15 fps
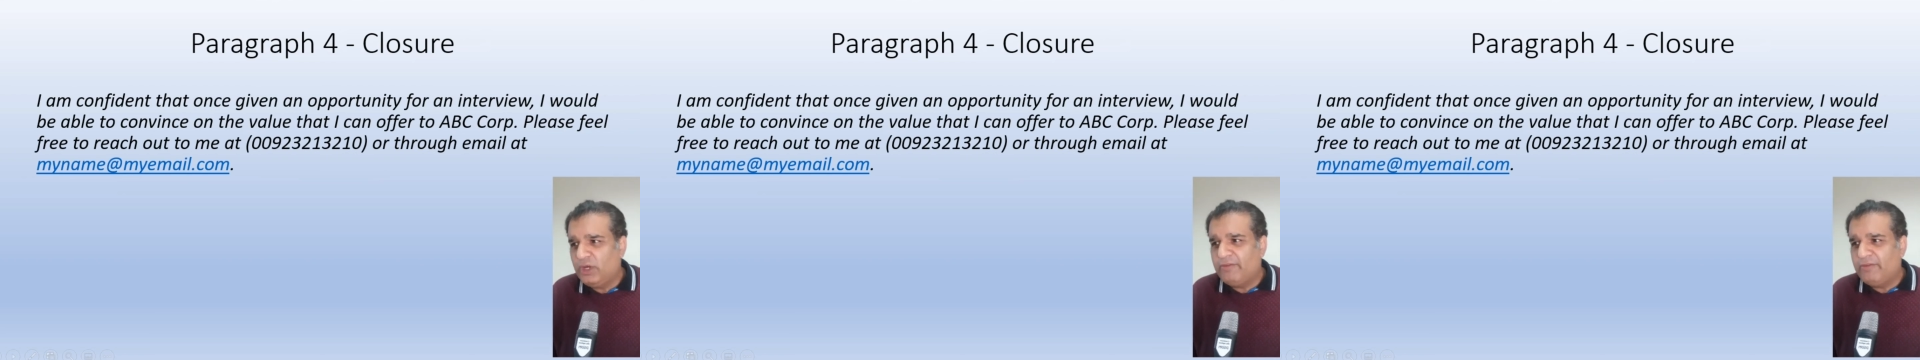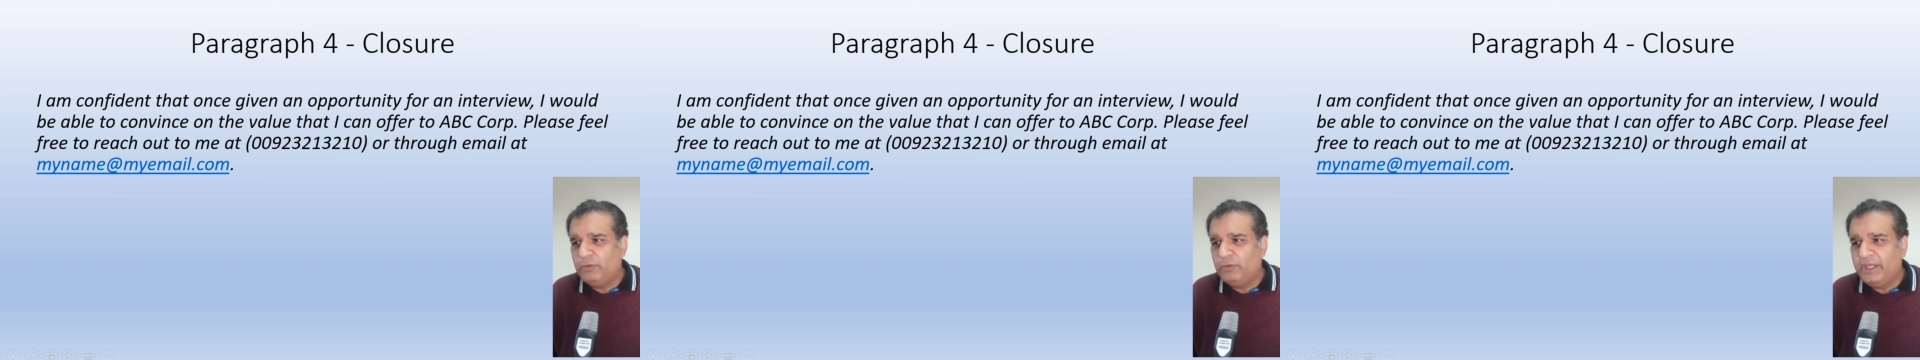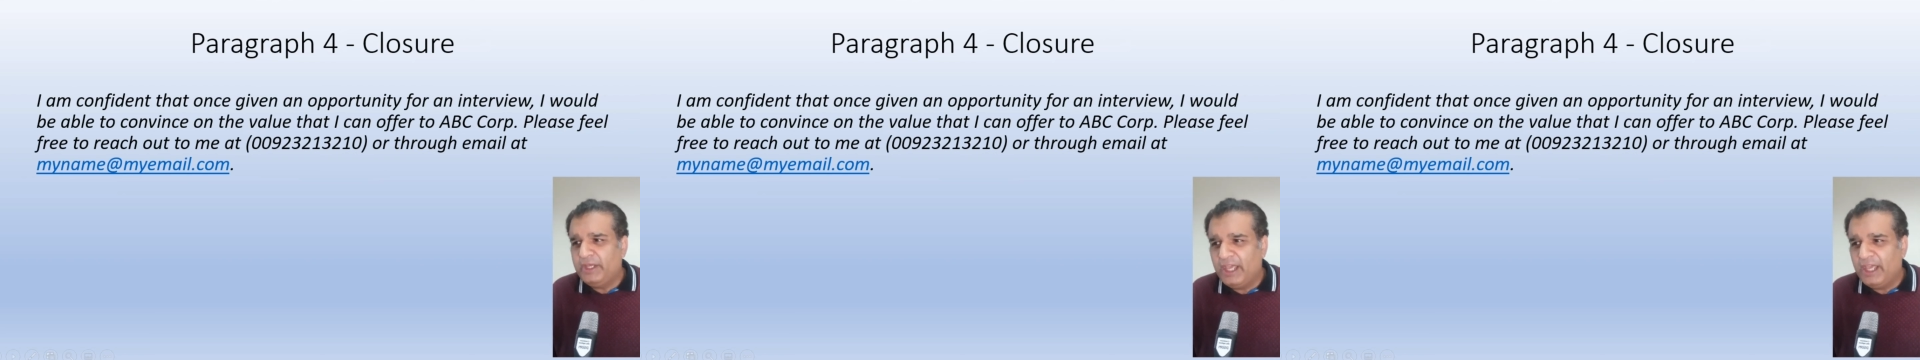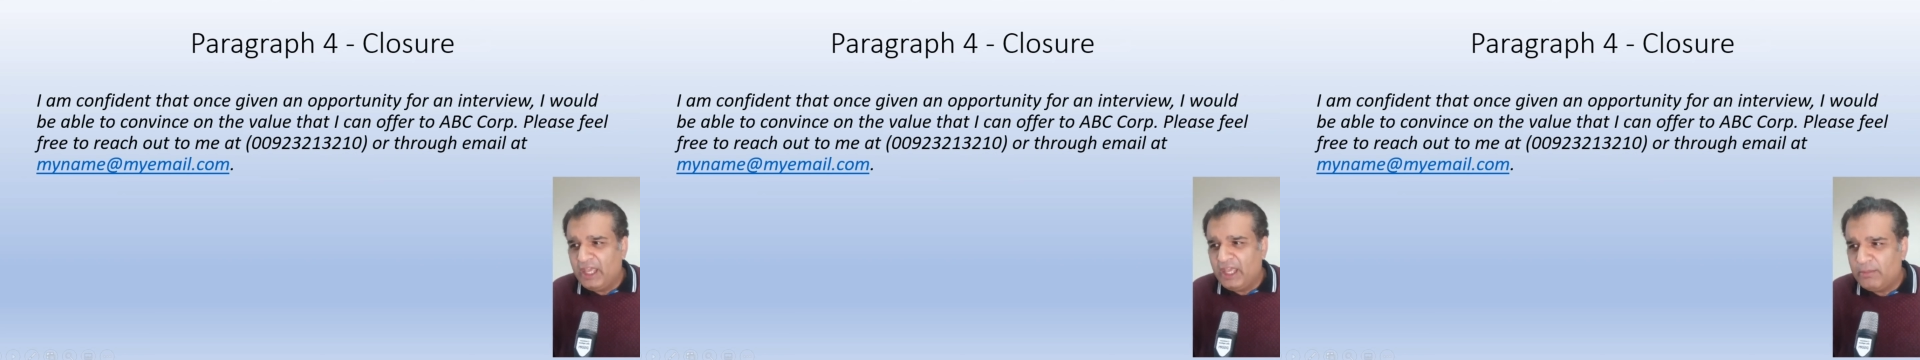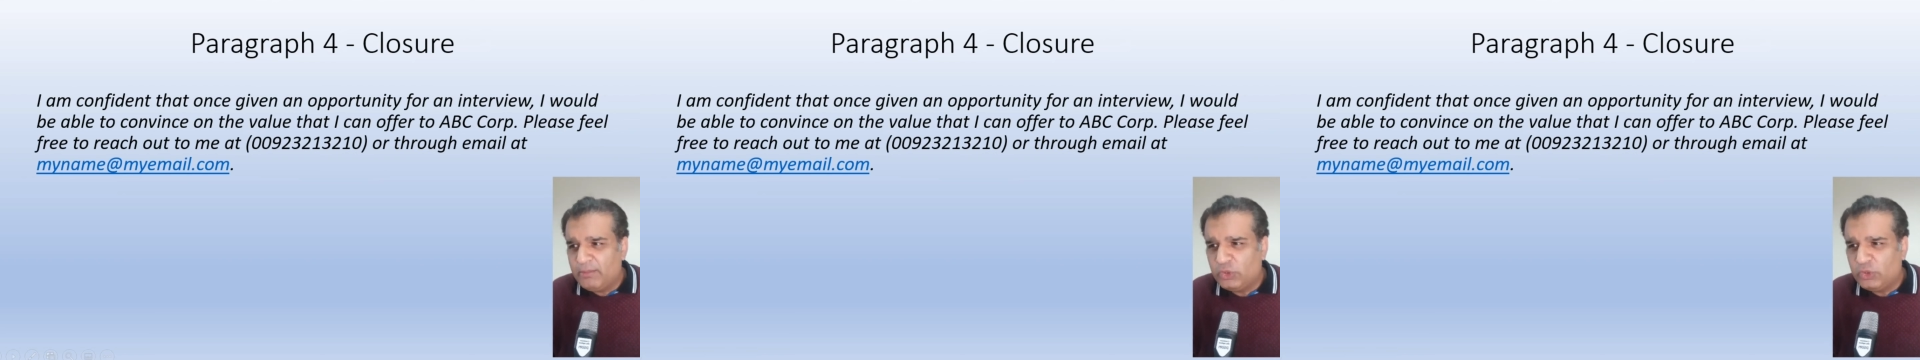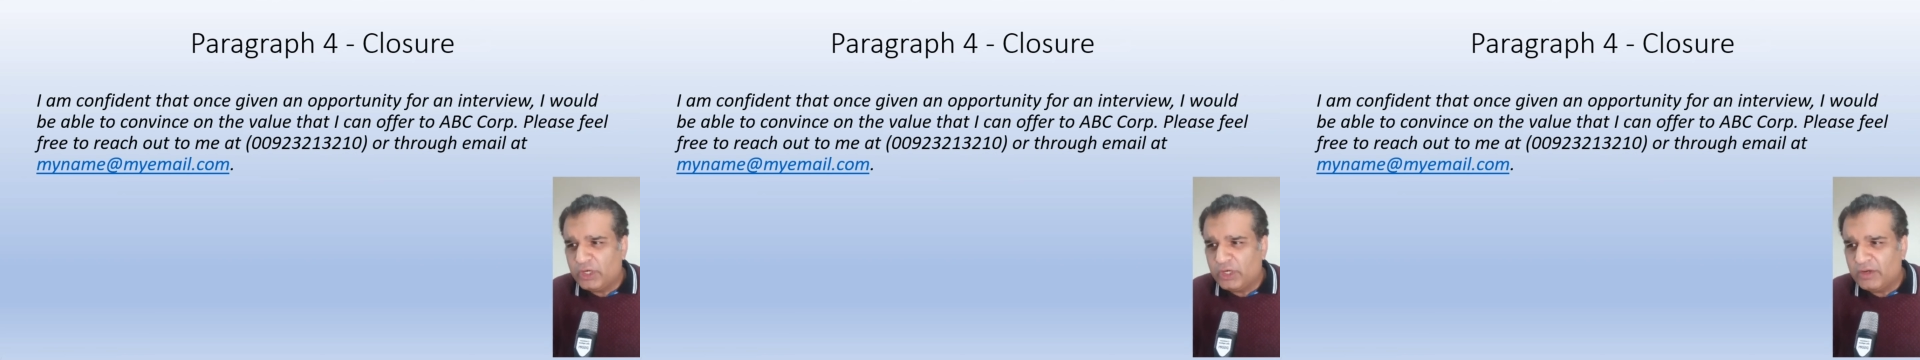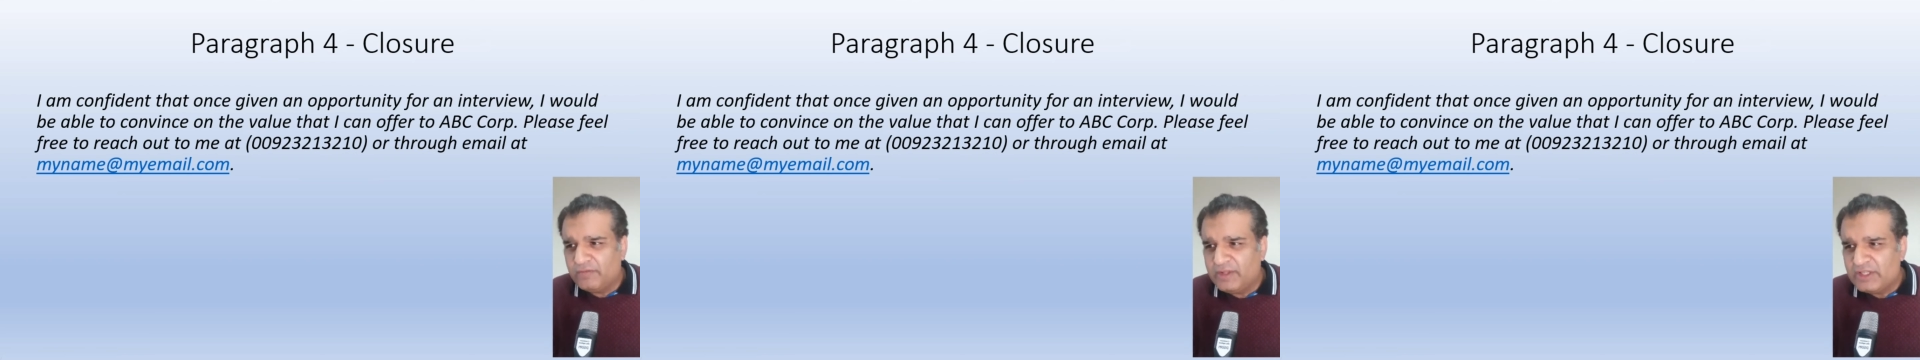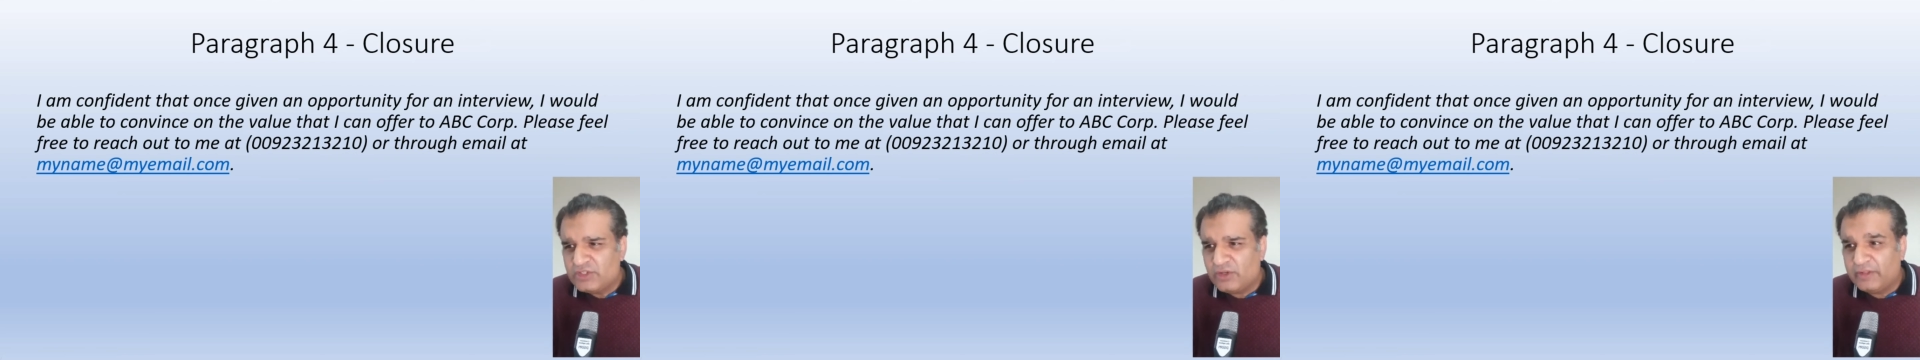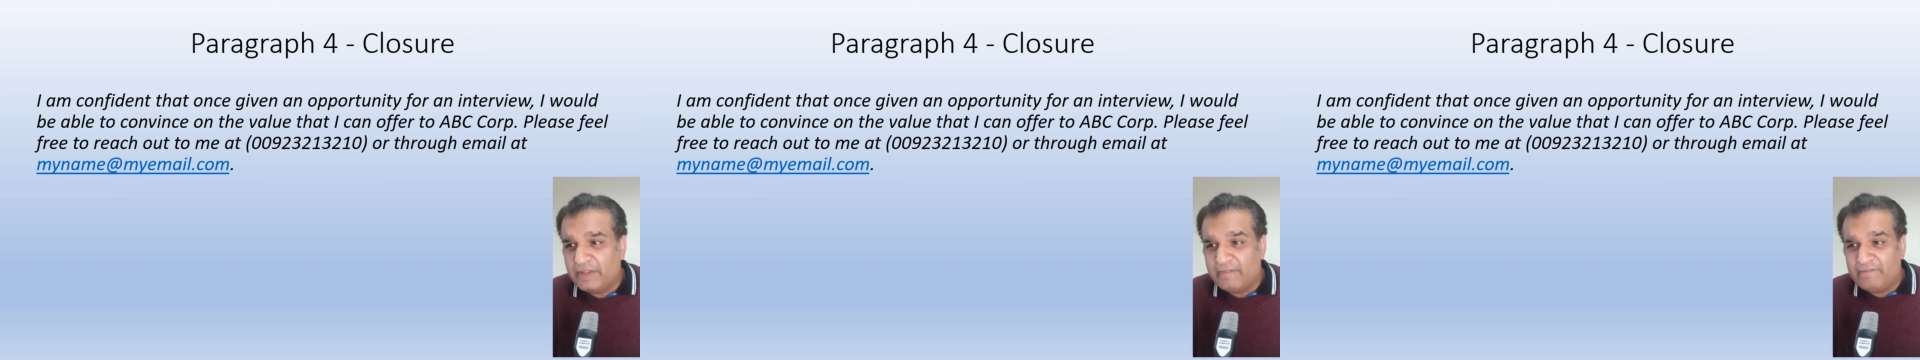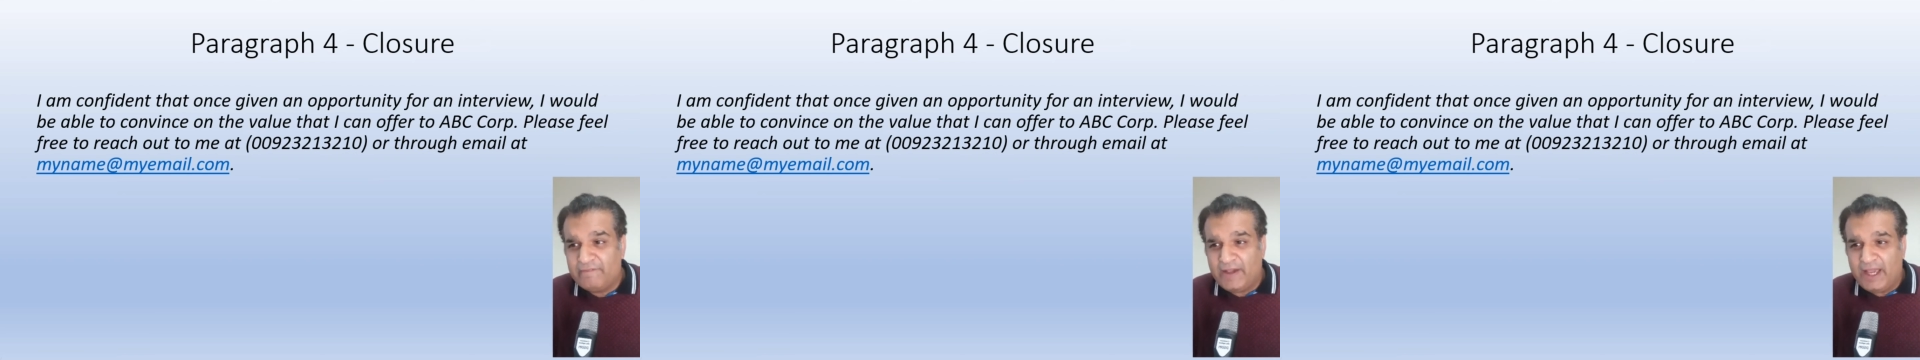I would be able to convince on
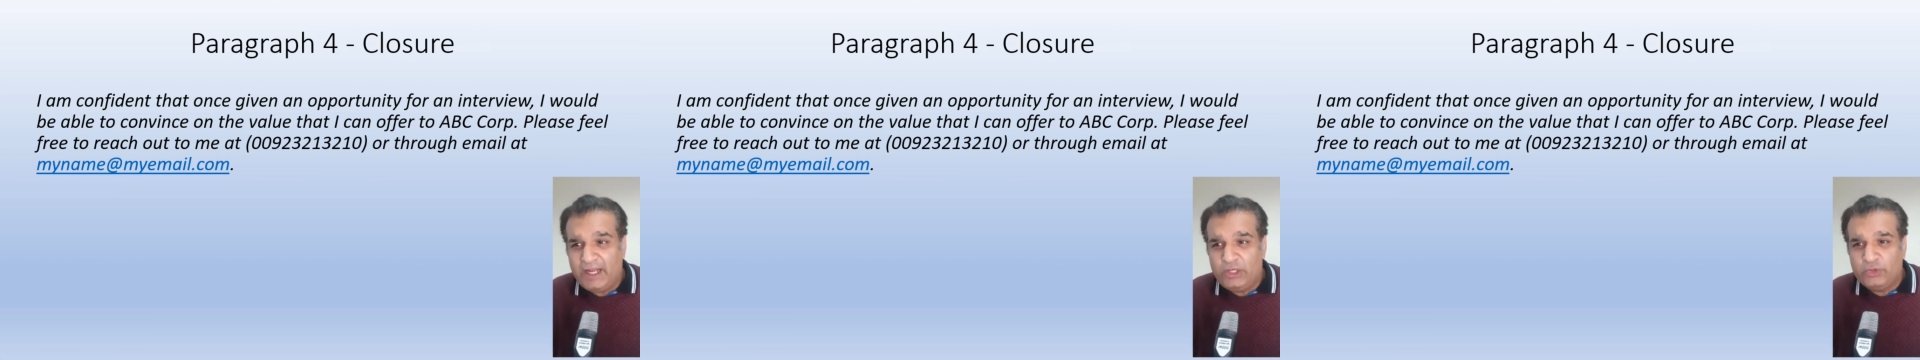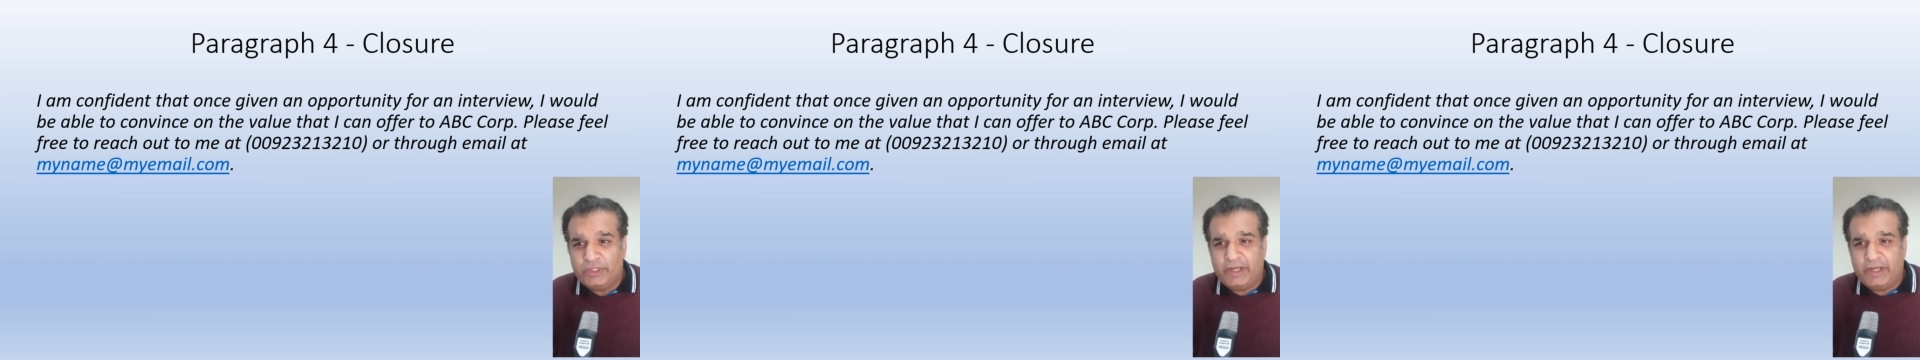the value